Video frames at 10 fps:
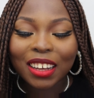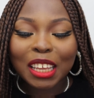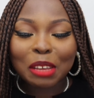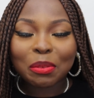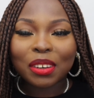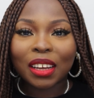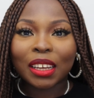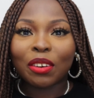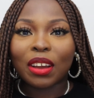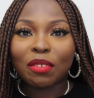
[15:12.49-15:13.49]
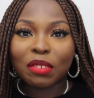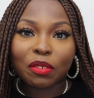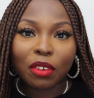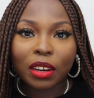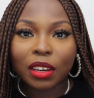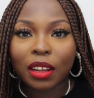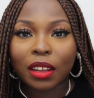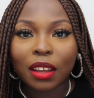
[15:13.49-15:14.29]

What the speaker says: keep an eye out every Friday